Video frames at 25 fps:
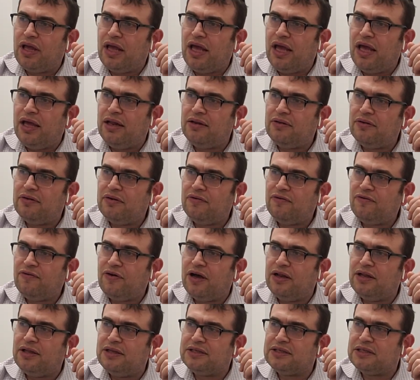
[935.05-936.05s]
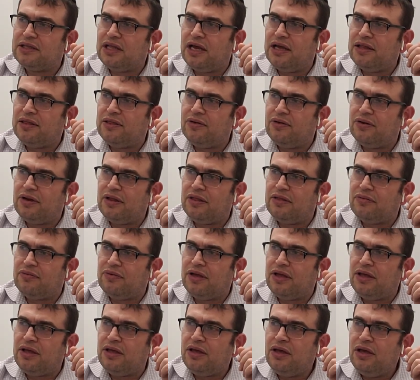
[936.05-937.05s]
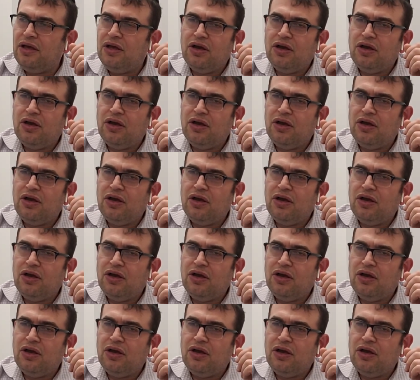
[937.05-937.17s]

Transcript: And finally, slide 33